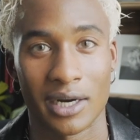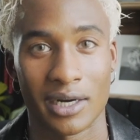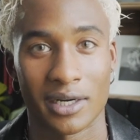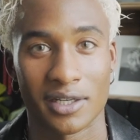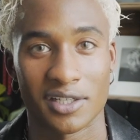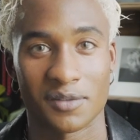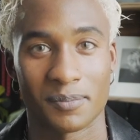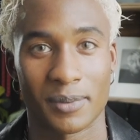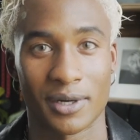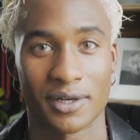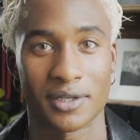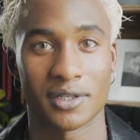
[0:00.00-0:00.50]
and
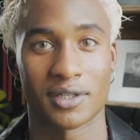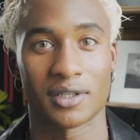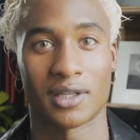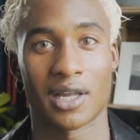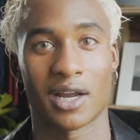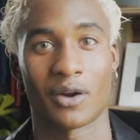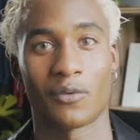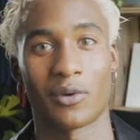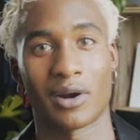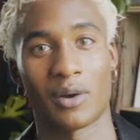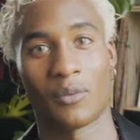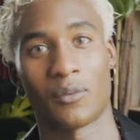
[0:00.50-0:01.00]
especially
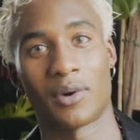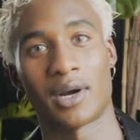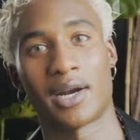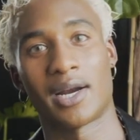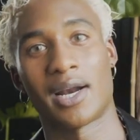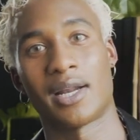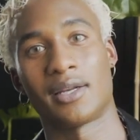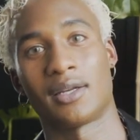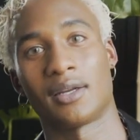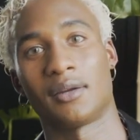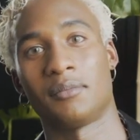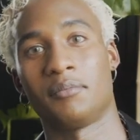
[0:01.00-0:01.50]
like when I'm working
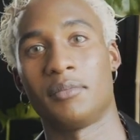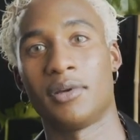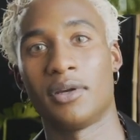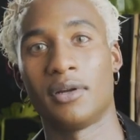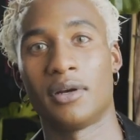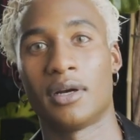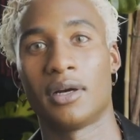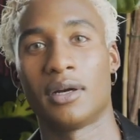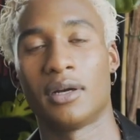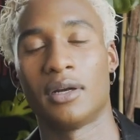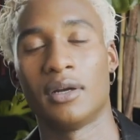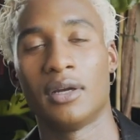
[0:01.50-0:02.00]
at the
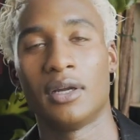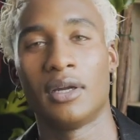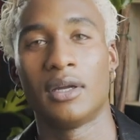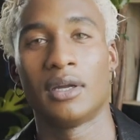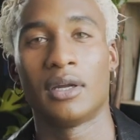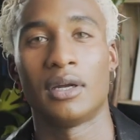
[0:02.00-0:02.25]
computer,